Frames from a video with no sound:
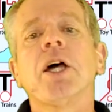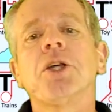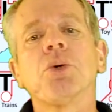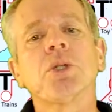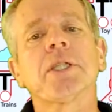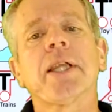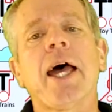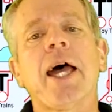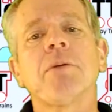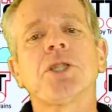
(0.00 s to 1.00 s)
Use an
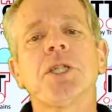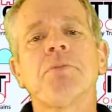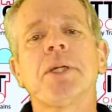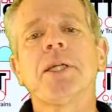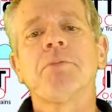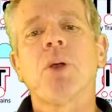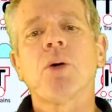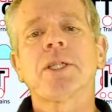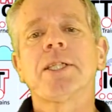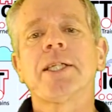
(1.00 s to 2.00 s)
M G P
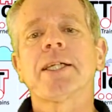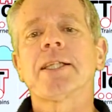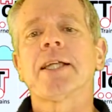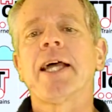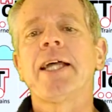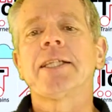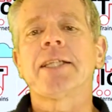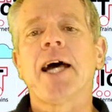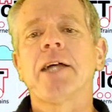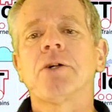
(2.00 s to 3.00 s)
Block Detector eight
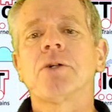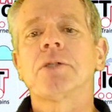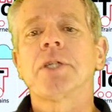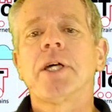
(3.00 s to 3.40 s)
diode